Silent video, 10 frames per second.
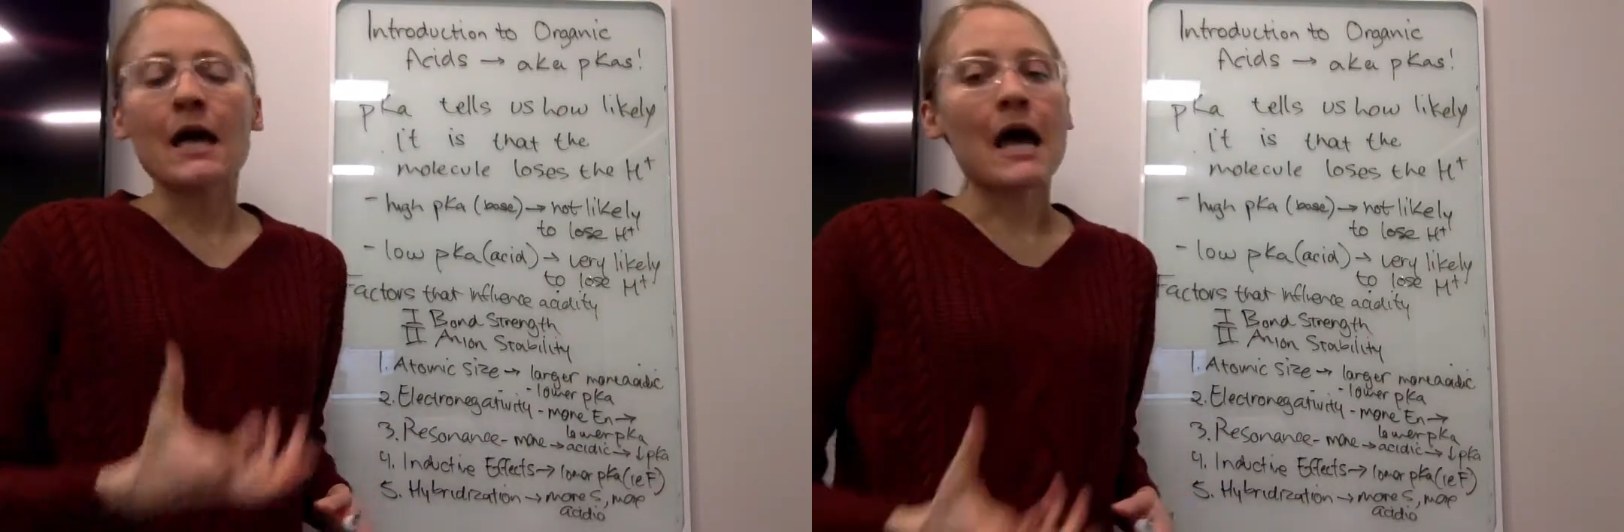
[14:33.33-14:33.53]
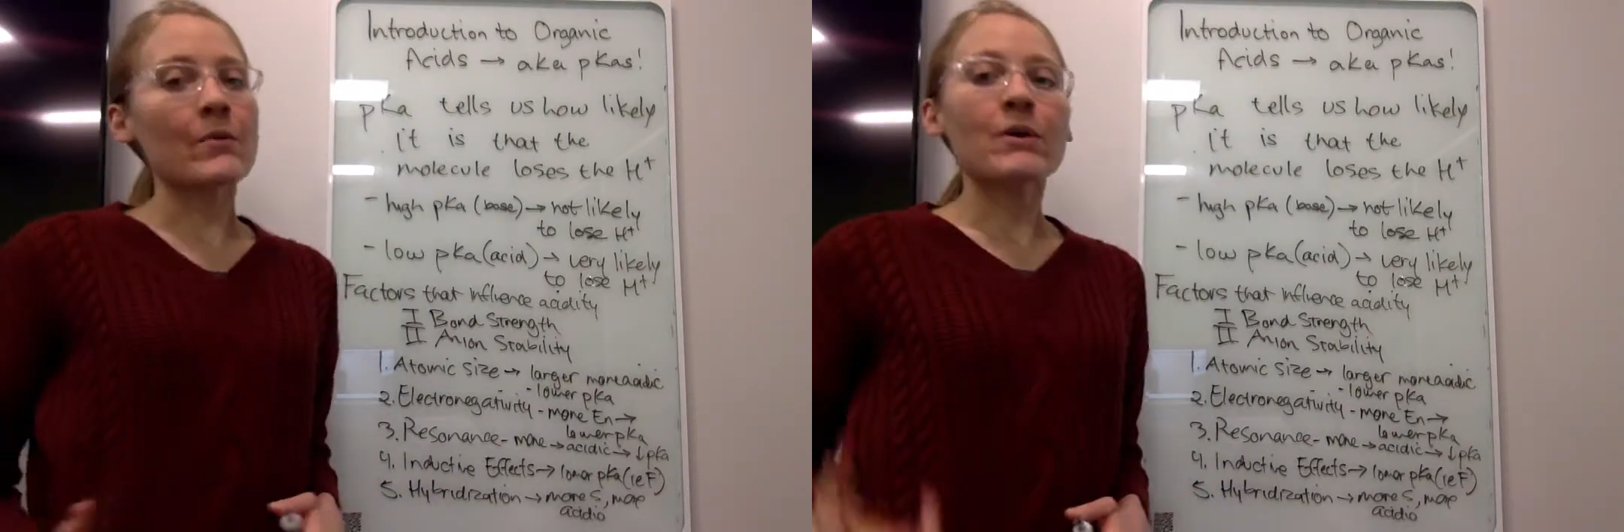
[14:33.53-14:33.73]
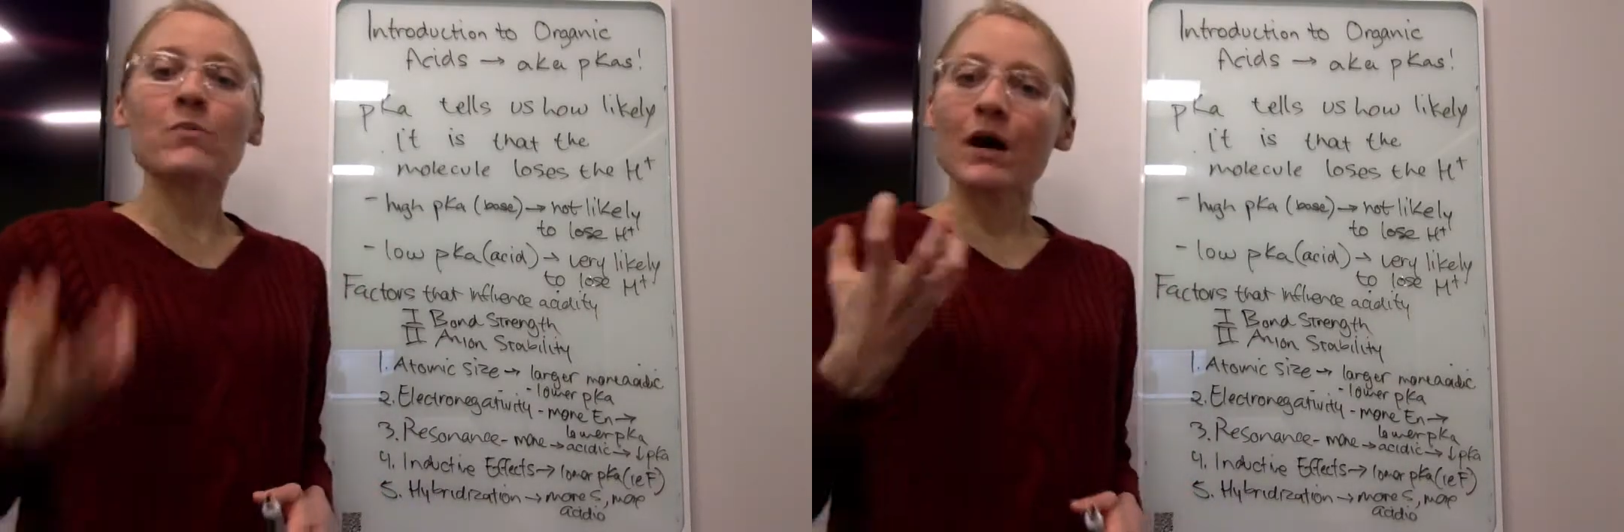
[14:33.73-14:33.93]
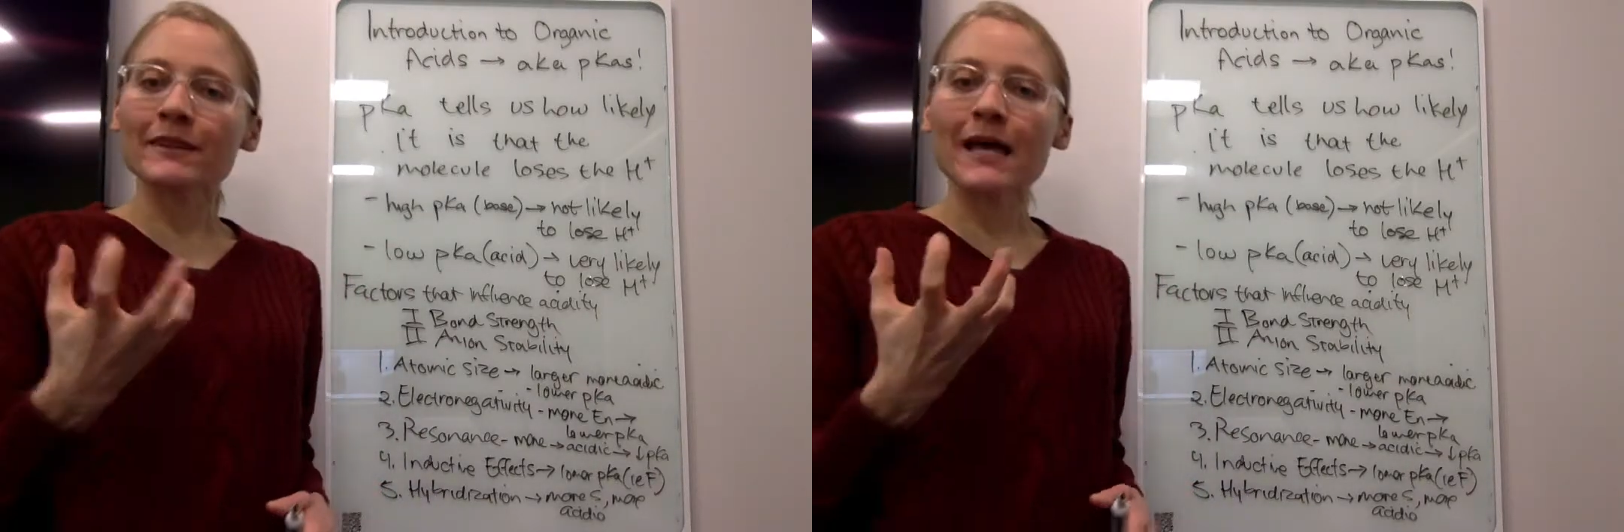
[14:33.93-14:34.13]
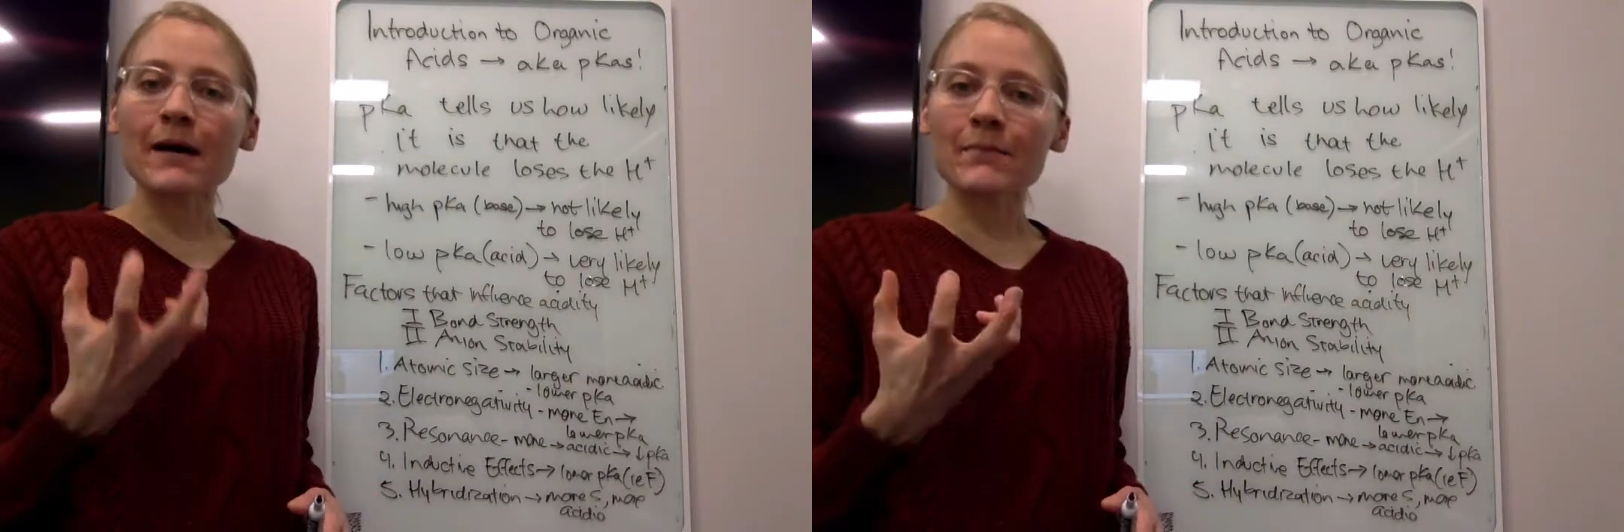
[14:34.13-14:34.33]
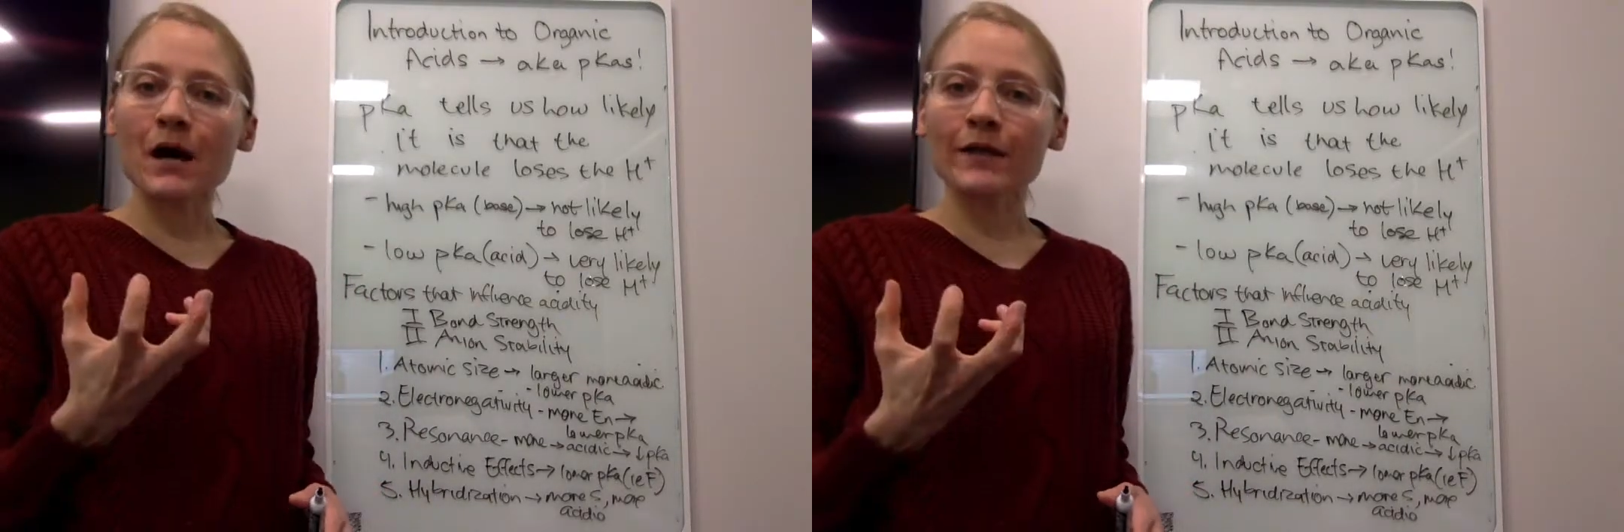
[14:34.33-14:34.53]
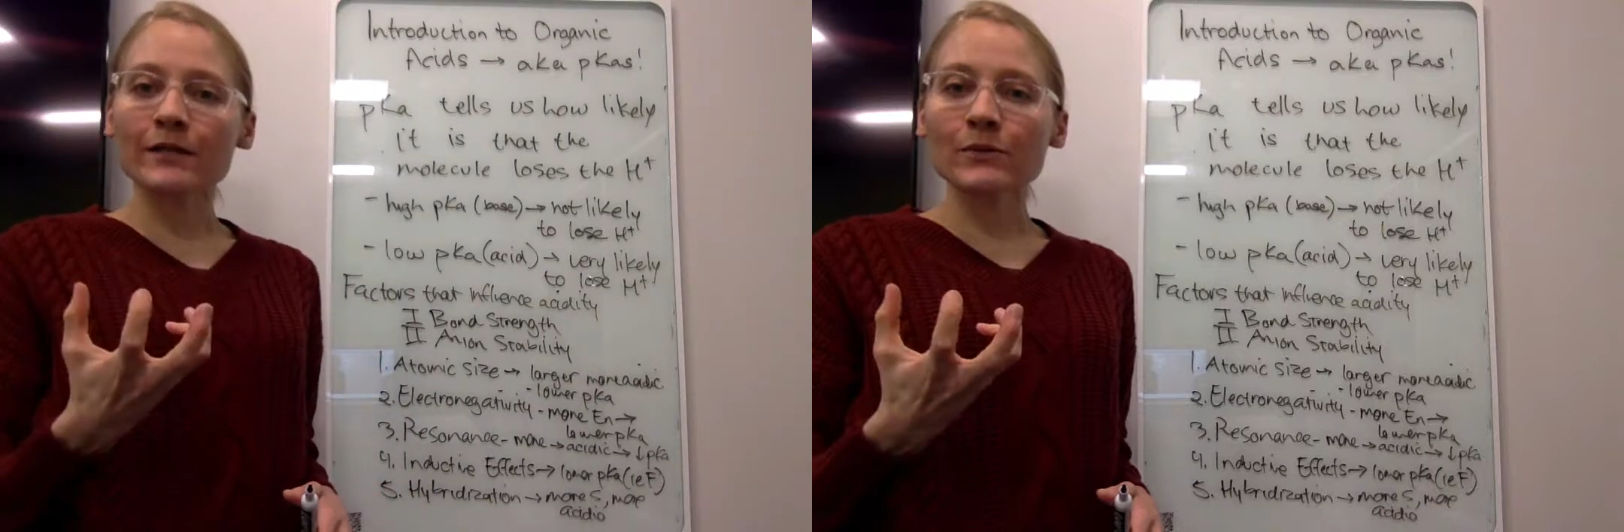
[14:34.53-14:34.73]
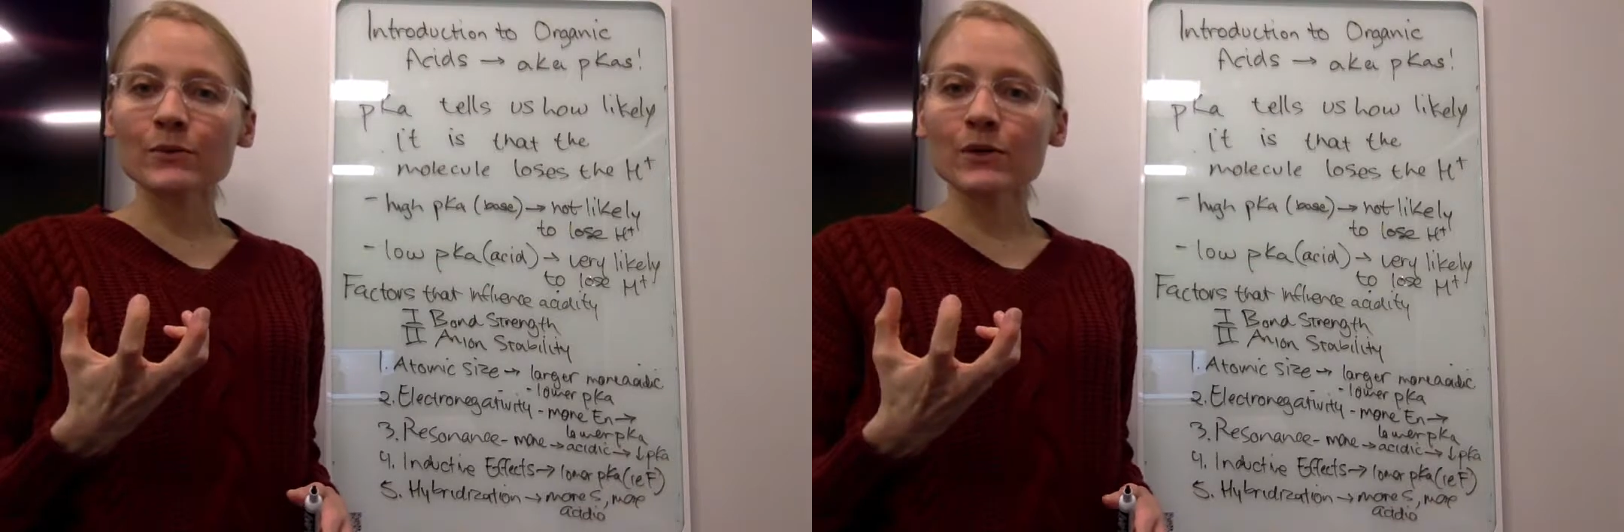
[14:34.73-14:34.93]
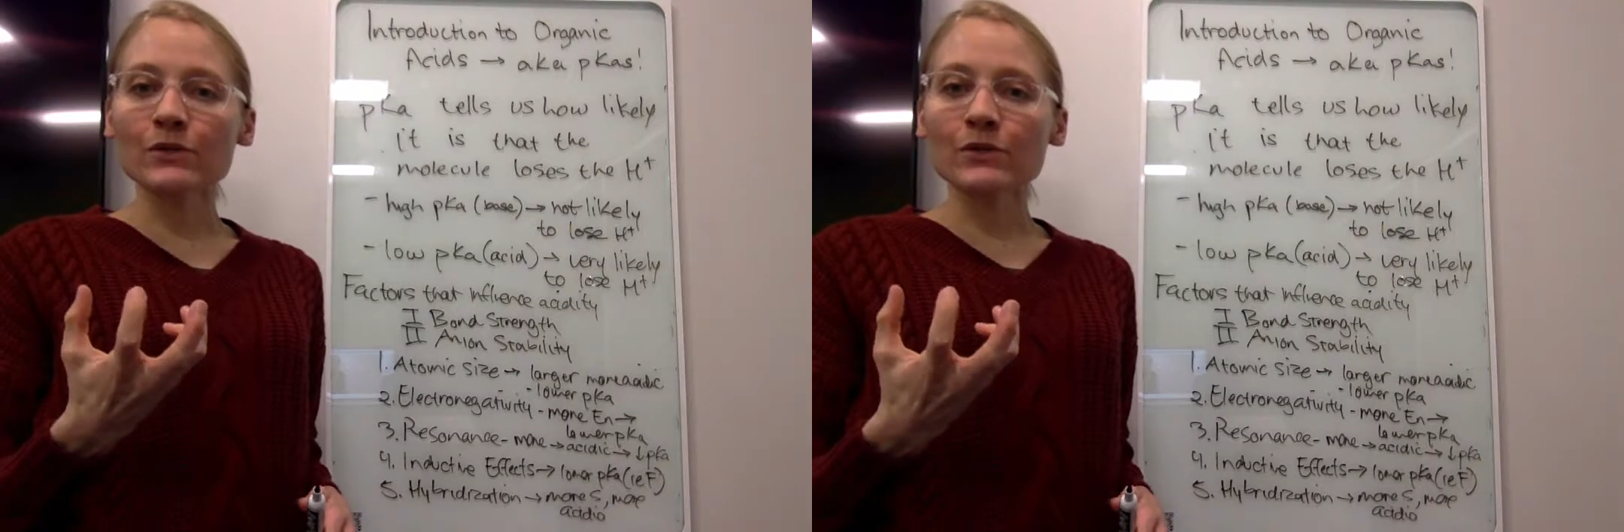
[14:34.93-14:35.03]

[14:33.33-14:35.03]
and we want that molecule